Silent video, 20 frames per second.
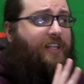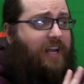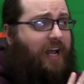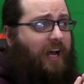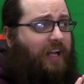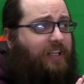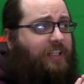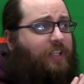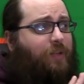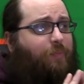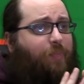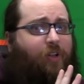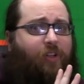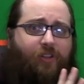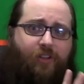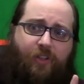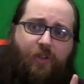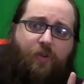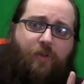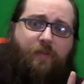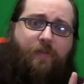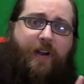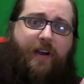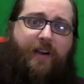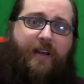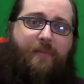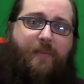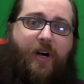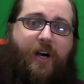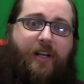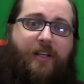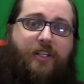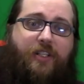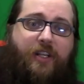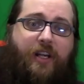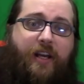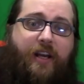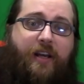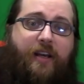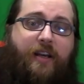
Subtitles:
not to pollute very much,